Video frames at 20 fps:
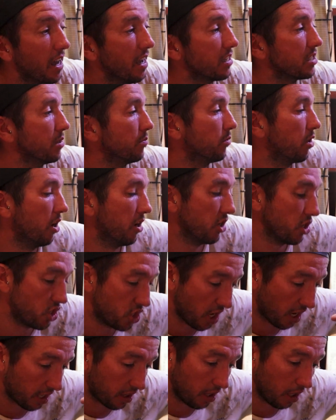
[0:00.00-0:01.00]
And so I'm going to
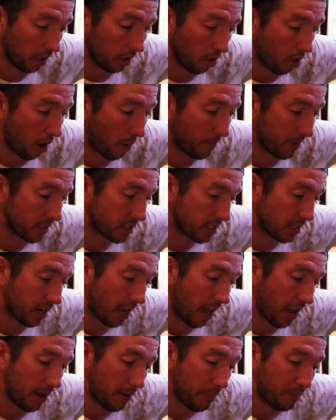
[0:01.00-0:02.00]
check the alignment
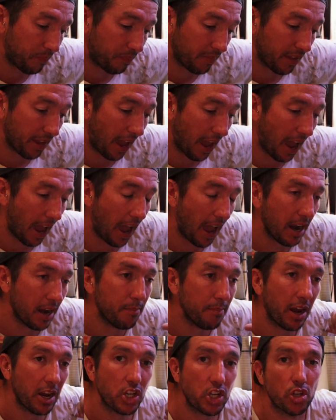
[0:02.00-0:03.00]
today
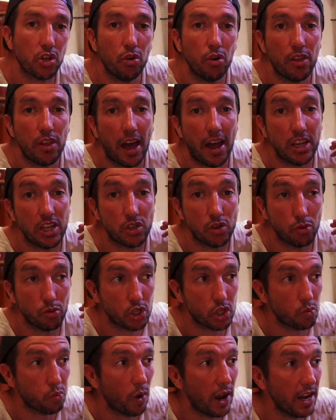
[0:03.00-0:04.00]
and make sure that is all
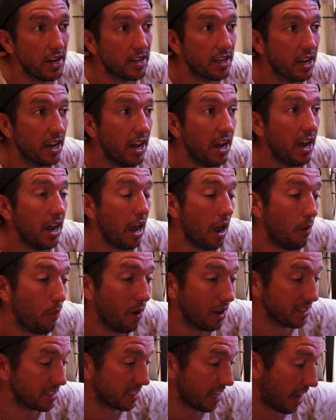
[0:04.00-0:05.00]
sweet. And
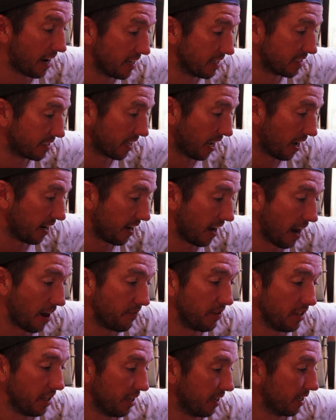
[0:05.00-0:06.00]
once that is done,
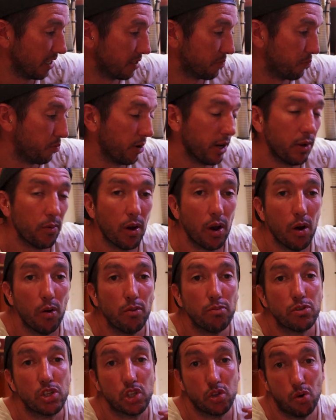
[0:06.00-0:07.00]
everything is pretty
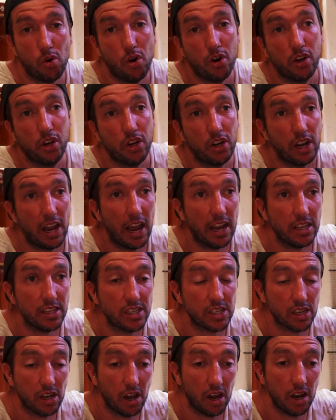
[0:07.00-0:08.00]
well sorted. And
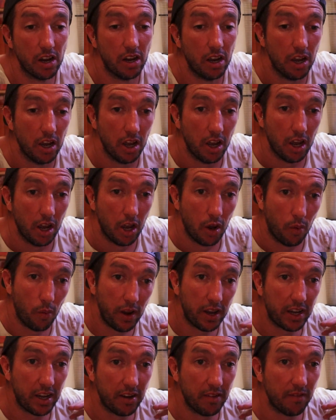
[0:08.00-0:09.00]
so
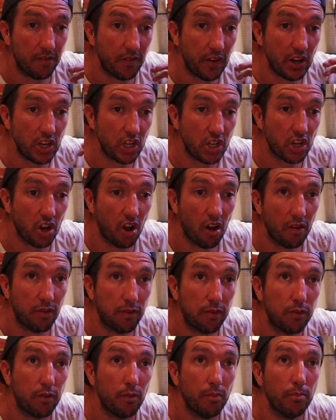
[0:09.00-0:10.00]
we can finish
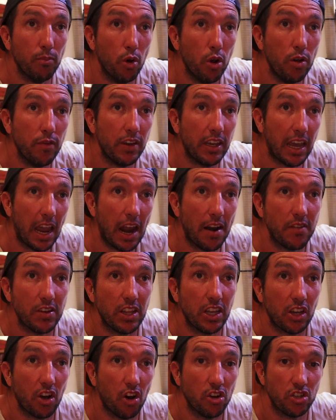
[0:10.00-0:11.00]
off moving
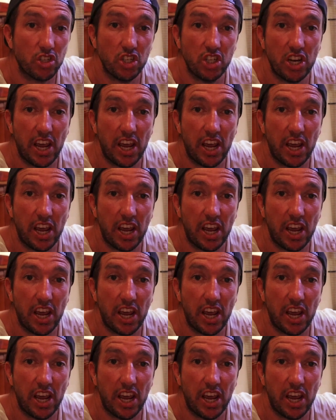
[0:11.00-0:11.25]
everything onto